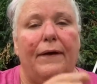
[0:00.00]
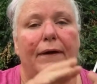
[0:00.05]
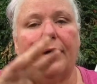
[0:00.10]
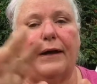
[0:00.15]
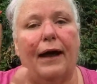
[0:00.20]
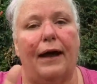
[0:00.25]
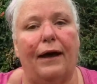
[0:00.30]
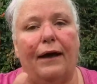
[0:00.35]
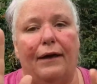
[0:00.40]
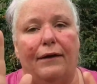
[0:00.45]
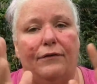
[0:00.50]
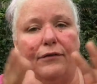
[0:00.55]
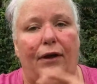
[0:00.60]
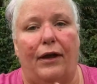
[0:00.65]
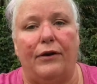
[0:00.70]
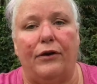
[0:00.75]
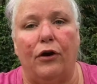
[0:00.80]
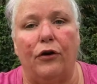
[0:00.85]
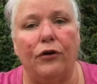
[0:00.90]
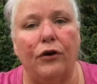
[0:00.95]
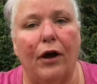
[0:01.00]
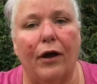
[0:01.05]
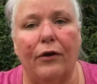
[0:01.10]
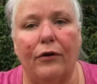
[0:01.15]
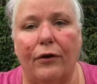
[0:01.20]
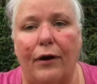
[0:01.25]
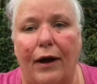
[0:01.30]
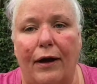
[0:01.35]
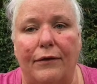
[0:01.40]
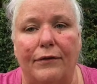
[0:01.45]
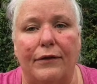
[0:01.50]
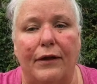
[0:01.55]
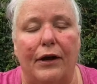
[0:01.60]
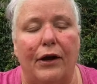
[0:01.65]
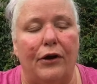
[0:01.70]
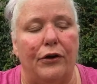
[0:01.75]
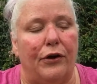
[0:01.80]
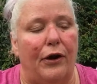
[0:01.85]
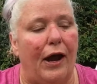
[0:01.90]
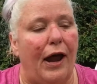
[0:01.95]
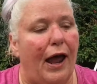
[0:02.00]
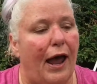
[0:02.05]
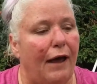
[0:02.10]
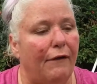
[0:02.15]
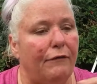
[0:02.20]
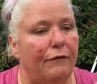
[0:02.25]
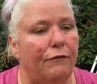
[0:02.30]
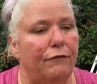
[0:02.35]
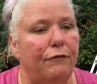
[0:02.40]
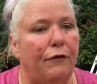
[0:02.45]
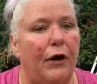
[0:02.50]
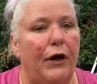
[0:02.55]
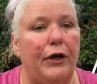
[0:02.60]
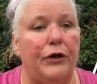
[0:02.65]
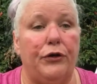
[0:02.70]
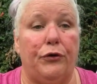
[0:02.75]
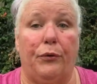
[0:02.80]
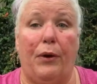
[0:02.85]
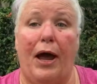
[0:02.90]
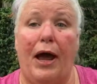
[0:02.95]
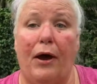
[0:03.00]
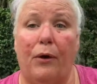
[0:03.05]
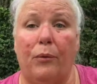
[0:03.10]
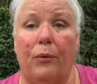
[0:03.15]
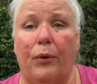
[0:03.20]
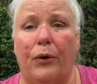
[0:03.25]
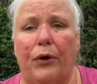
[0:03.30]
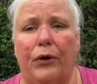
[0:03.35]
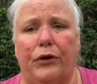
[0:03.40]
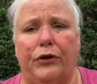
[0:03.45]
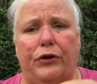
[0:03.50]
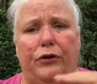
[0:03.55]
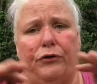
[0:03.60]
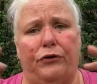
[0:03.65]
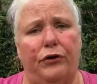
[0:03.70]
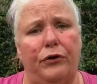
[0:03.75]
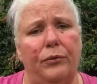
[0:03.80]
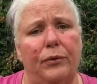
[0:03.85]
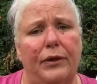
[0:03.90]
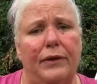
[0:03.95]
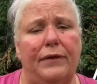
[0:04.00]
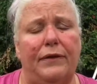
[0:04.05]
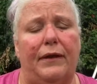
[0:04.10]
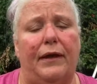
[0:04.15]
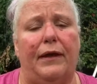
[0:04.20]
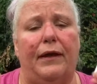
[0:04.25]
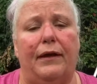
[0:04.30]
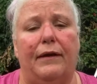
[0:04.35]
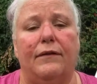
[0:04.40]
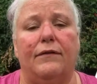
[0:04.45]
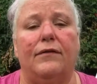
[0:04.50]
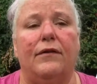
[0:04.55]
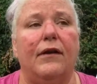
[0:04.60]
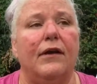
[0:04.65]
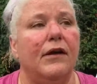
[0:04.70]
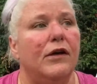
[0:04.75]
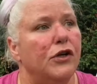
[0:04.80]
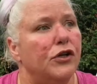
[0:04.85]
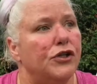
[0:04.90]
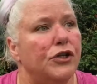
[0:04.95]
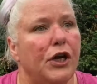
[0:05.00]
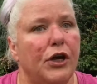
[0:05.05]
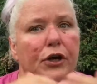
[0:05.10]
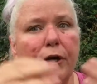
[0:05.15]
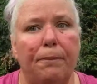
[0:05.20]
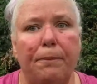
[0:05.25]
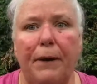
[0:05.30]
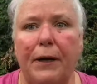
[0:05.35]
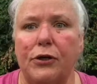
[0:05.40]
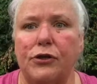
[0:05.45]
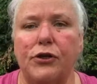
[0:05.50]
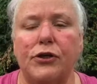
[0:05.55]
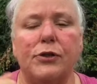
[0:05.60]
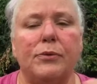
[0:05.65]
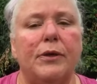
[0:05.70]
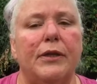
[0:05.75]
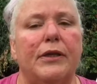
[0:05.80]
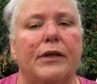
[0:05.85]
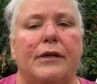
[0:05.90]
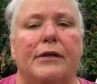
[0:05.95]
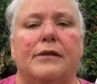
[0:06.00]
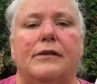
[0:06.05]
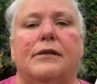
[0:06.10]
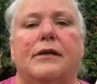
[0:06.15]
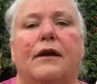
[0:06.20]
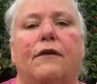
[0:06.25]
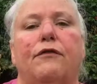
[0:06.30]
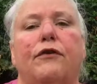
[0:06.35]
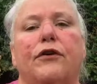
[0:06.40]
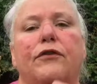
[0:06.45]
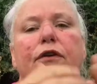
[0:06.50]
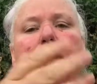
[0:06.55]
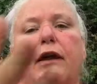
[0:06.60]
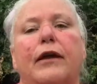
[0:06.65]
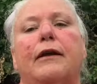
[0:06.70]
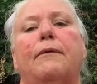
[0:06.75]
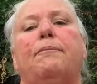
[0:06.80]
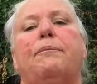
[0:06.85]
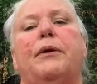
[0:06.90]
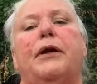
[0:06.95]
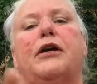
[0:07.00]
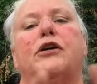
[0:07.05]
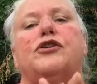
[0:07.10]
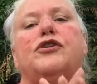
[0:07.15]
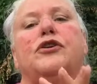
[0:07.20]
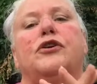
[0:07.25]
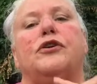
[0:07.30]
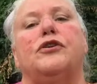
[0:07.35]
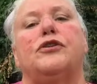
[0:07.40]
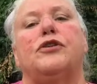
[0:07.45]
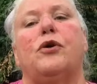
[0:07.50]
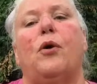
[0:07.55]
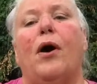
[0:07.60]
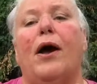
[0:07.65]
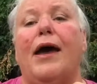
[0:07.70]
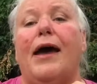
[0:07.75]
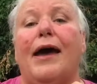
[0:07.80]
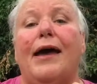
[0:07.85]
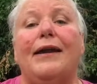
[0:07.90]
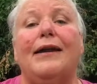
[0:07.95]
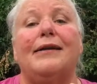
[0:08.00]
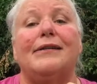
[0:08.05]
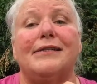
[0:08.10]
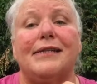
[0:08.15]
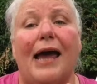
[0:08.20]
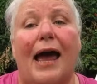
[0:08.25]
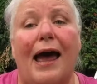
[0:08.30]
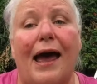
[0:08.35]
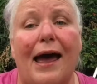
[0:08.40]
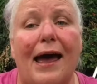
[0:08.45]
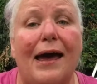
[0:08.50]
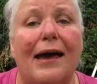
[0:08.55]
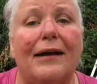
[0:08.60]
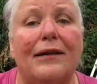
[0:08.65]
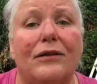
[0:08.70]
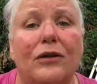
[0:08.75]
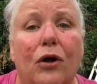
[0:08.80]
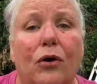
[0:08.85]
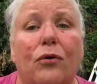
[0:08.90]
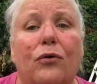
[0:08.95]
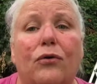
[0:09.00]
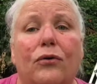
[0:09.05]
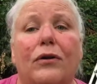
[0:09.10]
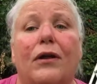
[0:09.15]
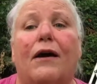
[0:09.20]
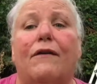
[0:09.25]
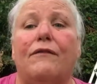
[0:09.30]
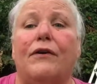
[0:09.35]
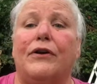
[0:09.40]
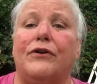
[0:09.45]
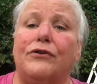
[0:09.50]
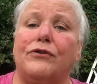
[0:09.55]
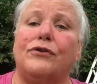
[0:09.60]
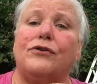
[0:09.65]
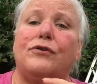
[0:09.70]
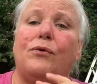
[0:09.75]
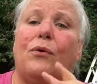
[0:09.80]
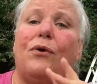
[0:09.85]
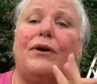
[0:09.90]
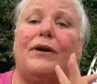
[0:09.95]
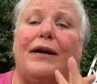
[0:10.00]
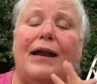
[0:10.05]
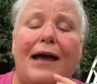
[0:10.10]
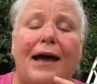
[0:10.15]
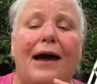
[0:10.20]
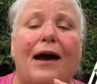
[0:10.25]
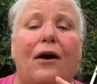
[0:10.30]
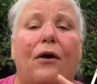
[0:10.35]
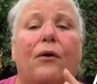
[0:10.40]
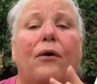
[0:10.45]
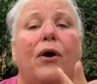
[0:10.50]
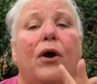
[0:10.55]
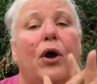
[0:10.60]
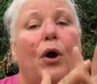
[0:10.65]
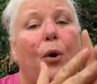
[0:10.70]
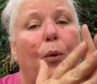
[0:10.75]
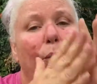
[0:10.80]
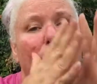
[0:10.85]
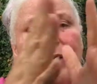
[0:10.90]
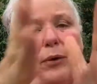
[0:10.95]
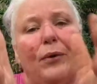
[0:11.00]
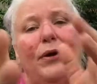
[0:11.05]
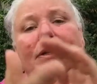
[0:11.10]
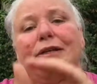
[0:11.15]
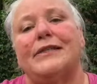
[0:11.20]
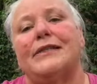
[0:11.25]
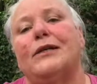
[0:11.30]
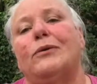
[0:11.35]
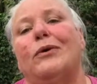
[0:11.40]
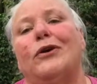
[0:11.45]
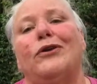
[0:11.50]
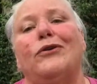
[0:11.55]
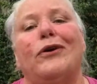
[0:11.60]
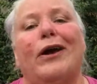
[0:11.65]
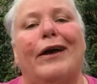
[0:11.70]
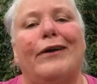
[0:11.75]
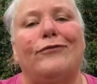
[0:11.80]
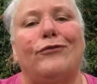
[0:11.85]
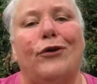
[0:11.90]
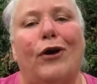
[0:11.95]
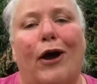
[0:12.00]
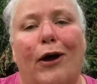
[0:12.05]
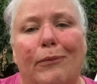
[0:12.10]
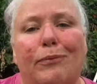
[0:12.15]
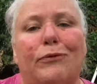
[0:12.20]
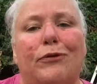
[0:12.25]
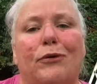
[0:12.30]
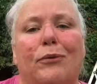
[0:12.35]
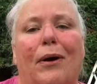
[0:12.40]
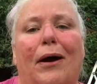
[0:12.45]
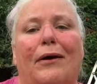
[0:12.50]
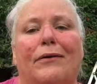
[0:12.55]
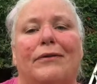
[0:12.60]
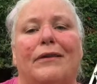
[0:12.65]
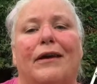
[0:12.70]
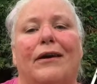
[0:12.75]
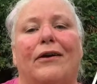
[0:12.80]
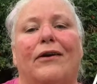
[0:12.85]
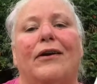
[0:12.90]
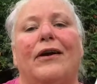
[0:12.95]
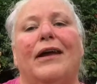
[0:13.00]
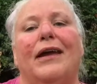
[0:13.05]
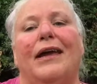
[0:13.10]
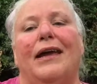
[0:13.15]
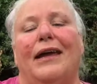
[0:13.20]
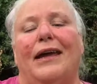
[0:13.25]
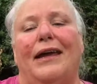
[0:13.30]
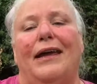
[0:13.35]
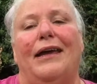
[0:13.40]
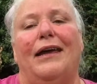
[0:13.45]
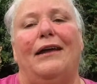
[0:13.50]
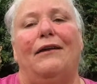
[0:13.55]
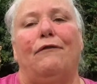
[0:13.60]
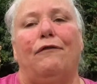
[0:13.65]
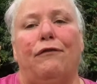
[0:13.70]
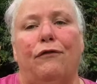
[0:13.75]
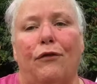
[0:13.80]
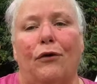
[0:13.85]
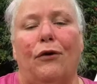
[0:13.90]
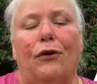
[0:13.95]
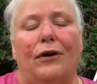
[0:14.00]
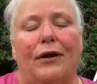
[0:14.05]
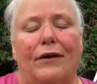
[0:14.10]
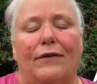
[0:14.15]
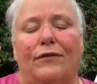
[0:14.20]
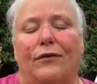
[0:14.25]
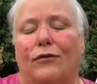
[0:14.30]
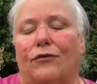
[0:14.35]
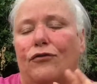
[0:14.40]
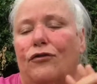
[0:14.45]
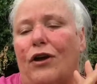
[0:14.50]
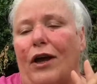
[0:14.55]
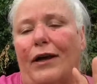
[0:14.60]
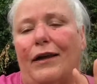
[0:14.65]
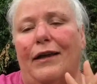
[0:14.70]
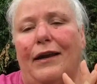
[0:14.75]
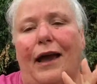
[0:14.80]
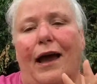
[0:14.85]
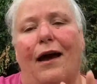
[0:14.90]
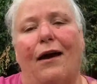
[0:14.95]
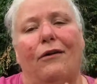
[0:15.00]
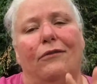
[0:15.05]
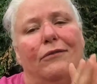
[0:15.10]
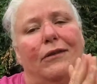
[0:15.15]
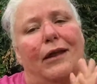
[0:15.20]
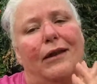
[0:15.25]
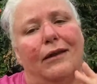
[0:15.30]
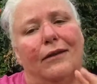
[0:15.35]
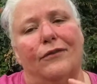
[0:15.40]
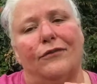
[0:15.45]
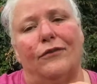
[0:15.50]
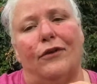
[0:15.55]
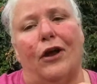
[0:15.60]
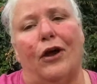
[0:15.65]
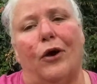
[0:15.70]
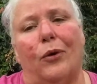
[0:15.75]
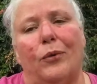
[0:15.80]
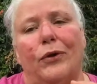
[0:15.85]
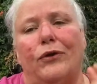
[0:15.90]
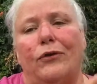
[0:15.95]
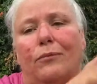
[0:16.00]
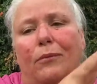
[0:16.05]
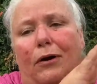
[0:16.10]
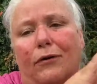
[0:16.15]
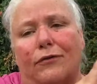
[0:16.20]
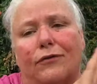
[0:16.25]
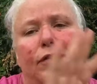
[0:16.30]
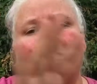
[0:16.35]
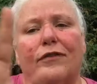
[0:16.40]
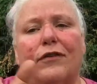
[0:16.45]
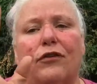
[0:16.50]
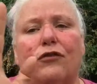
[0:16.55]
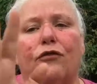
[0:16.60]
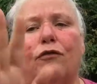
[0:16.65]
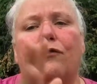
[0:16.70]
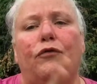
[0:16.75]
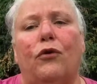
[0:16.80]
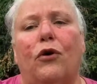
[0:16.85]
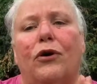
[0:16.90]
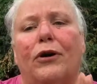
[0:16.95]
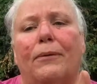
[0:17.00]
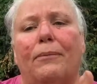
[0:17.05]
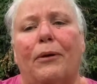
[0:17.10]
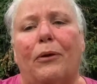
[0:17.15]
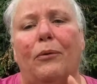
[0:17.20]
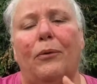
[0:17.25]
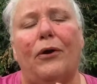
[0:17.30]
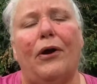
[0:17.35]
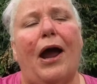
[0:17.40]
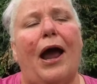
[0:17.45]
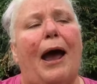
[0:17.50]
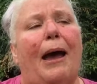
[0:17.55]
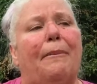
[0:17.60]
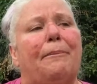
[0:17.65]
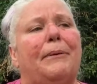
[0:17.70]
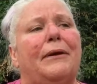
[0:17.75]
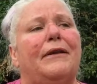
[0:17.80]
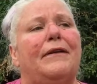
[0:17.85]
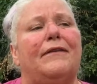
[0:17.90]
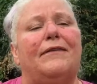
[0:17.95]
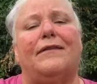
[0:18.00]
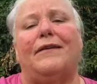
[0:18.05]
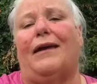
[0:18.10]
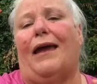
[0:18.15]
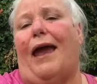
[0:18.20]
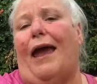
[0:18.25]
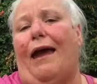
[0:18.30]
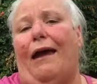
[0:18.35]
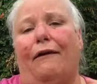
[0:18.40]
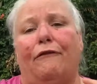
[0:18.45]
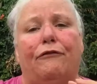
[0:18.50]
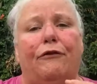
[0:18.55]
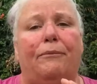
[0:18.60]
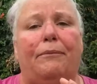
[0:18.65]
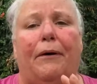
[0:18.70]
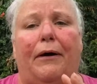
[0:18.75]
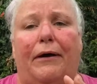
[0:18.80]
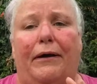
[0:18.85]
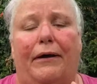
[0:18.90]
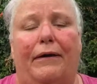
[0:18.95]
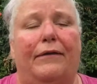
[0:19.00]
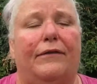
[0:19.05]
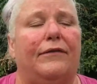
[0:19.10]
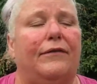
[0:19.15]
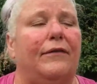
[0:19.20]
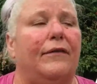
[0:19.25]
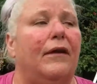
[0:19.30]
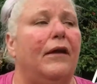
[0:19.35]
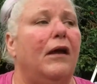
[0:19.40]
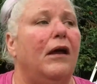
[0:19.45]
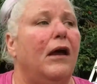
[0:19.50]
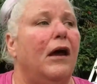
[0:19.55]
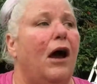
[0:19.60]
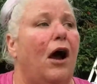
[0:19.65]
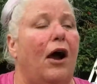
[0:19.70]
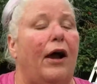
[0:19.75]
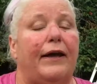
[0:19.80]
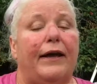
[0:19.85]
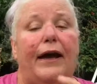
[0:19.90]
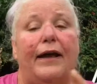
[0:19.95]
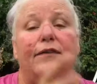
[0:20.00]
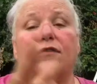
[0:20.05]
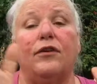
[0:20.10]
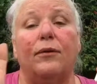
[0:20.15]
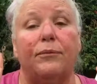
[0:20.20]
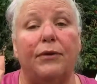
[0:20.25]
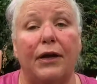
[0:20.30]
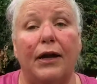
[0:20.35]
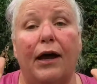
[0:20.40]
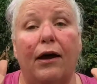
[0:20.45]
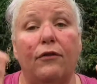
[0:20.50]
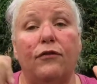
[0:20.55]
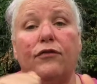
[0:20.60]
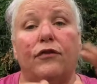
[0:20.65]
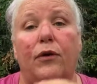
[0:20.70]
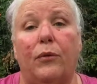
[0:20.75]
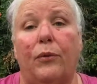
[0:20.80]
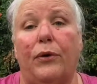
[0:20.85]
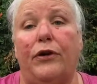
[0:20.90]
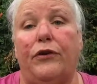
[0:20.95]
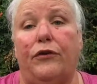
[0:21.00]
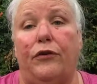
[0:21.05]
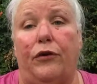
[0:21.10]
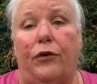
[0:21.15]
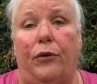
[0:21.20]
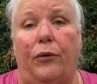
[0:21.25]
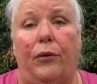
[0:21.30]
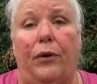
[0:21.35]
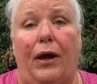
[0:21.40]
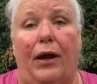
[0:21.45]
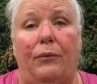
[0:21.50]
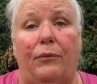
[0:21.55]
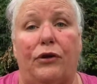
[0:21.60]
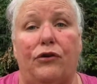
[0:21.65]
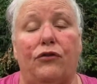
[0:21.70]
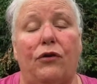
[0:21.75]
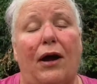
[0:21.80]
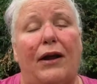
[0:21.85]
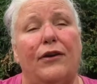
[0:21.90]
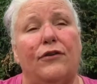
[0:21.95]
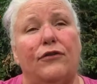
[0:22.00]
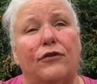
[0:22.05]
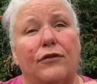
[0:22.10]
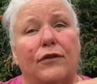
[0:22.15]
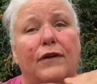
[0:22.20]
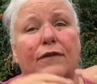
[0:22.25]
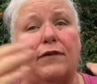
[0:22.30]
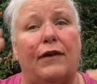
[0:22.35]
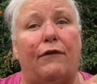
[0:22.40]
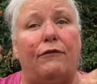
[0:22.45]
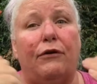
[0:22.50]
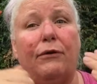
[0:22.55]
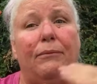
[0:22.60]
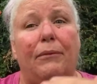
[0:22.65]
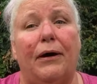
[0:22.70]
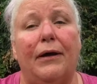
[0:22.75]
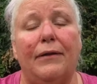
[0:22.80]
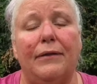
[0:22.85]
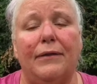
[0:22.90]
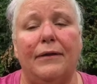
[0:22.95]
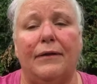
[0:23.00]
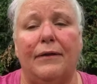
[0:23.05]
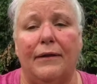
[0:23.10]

Guys, I know y'all are out there, you're having fun, you're at work, you're doing things. Share your pictures with us. If you're taking pictures, go ahead and tag locallove_now. We want to see what you guys are up to out there in Florida. So check it out. Let us know. We do mostly Central Florida, but we're happy to see everybody's. All right, guys, something else that we do, and we try to do this every month.